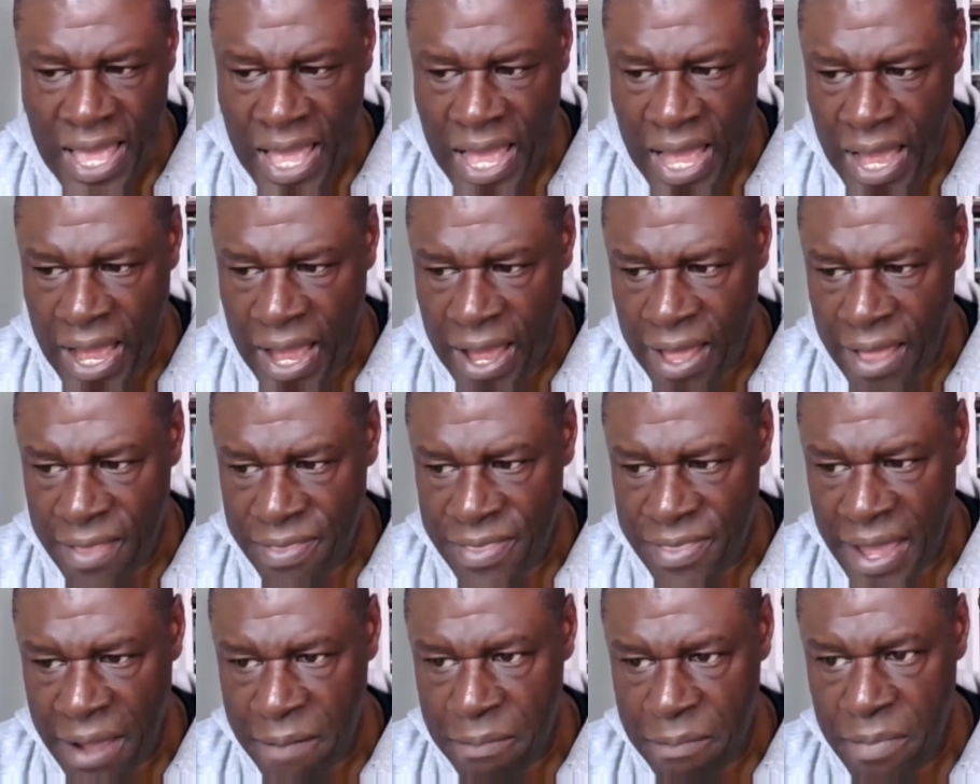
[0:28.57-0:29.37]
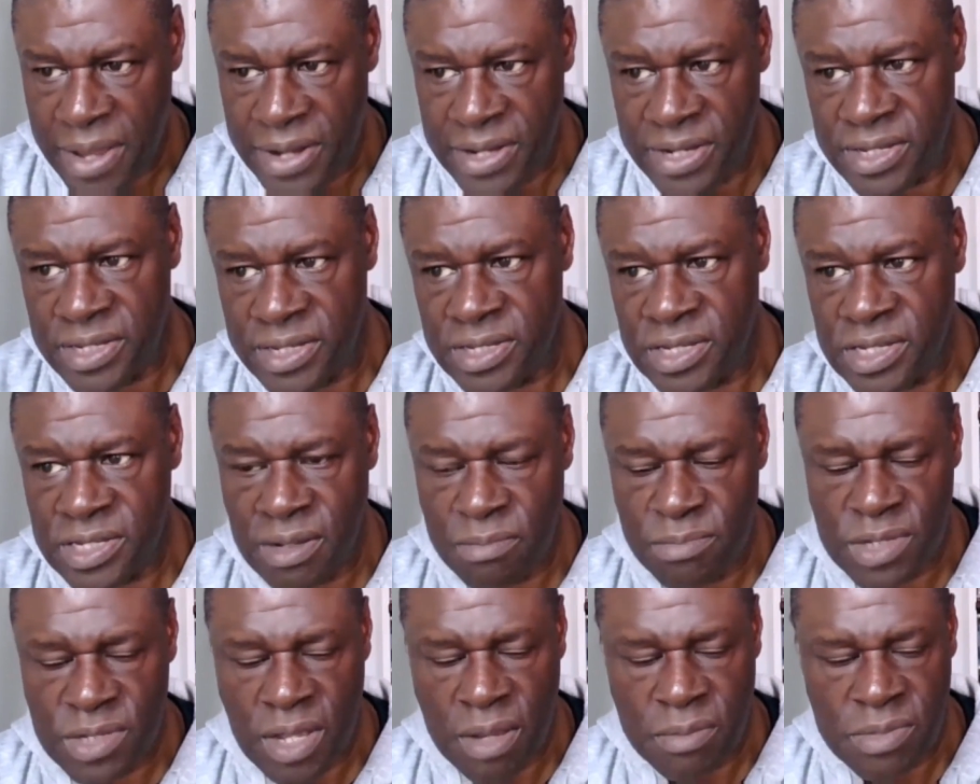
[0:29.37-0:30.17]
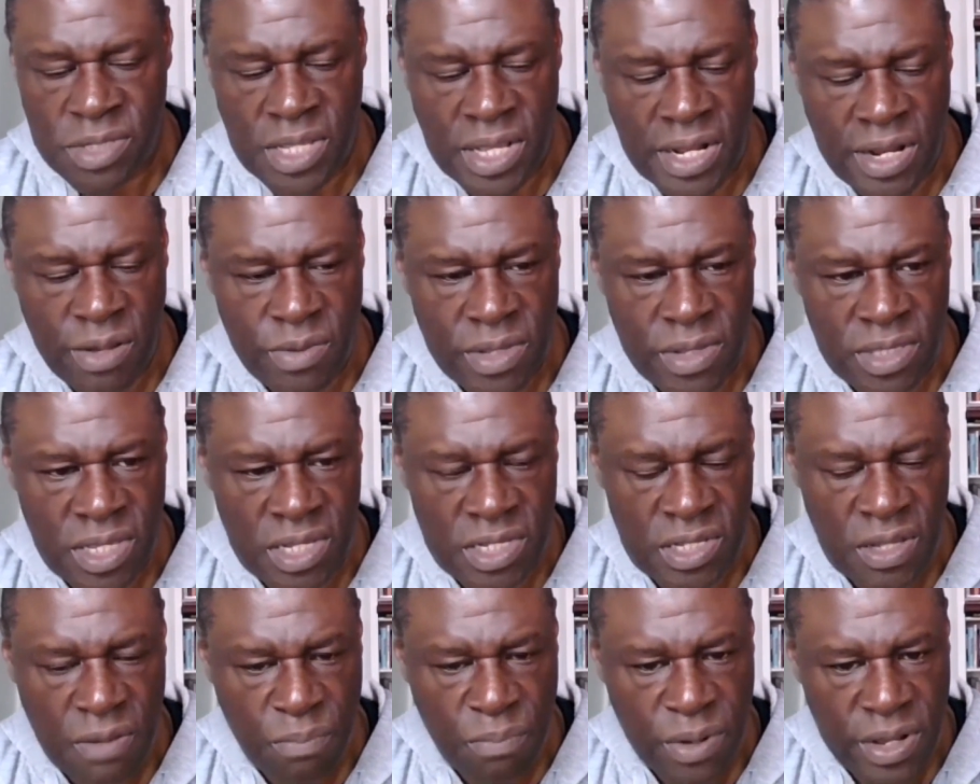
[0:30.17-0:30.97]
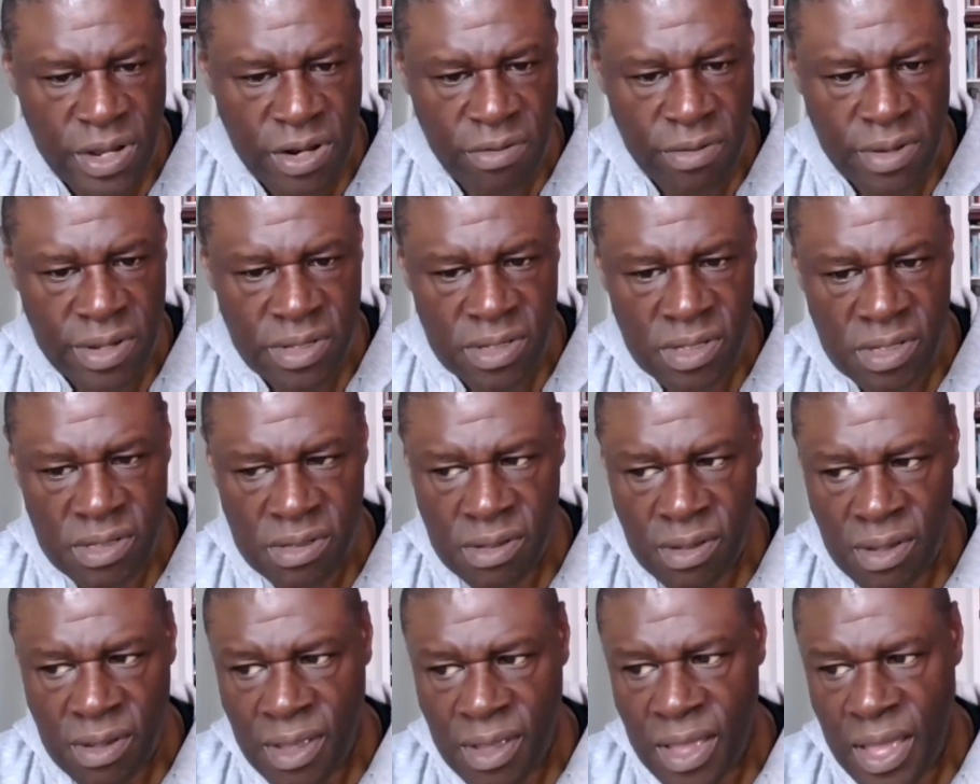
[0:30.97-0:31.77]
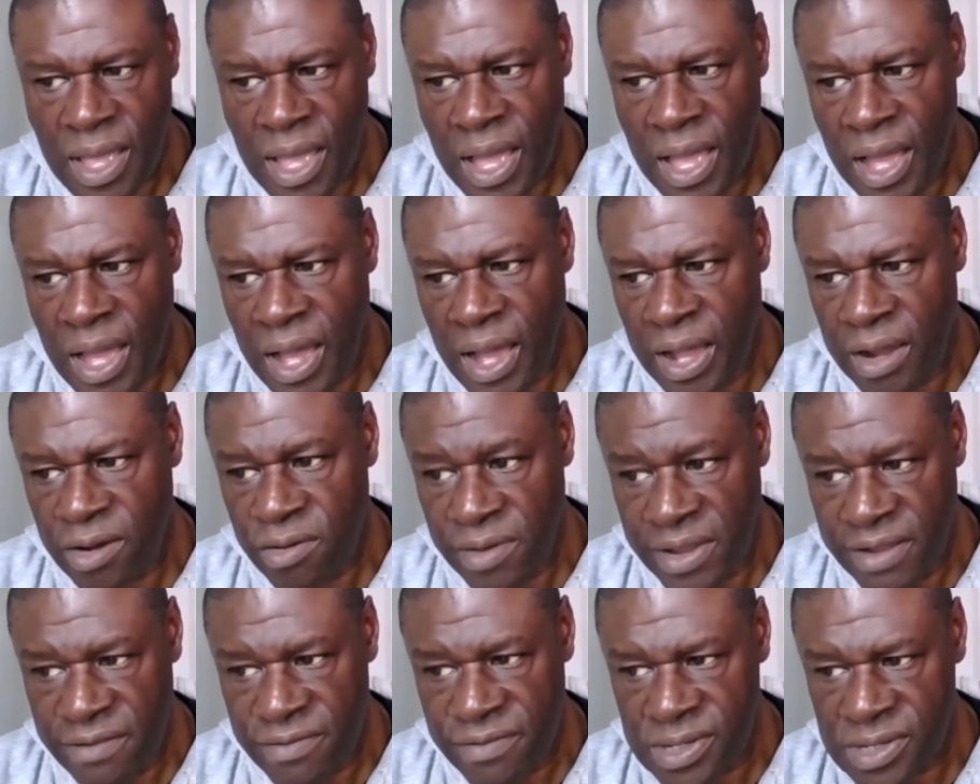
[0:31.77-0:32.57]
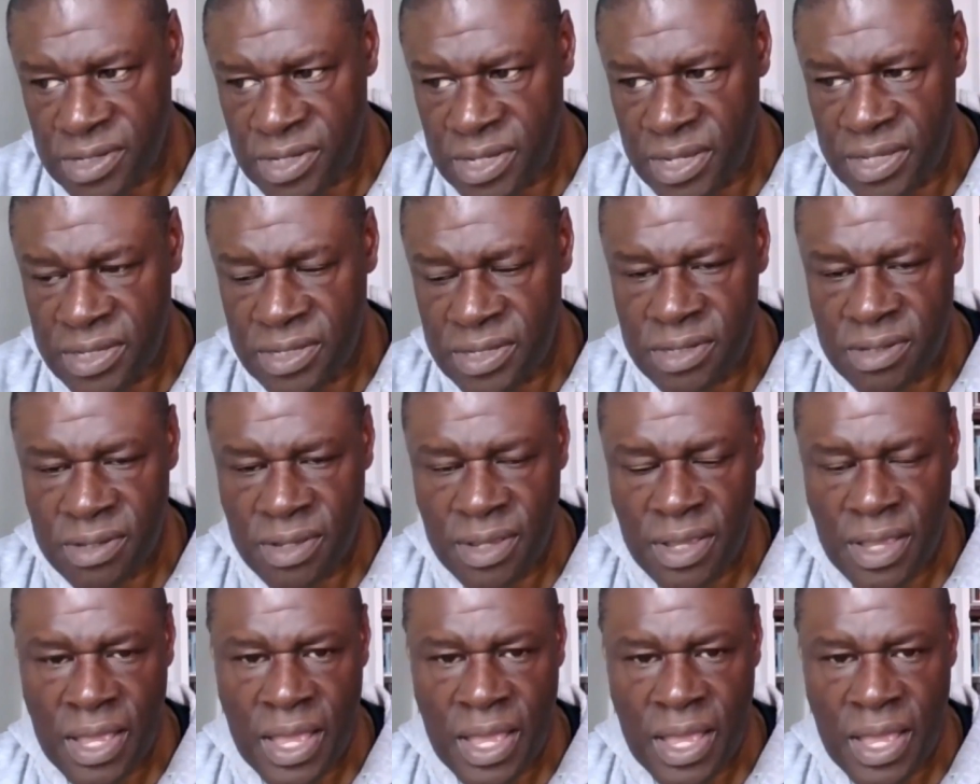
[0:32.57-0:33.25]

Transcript: And that meant sometimes dealing with disciplinaries, grievances,